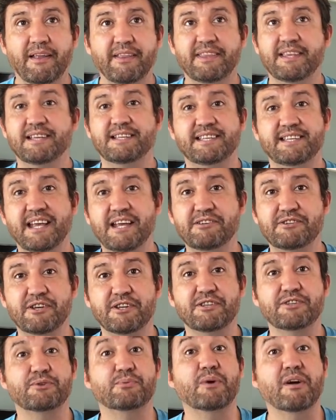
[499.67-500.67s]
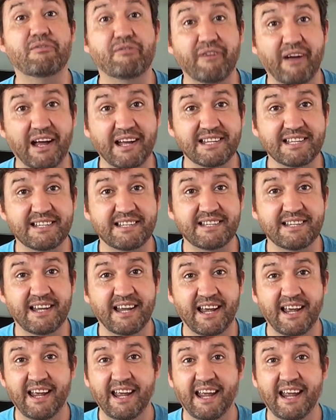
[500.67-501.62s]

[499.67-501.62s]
decisions with us.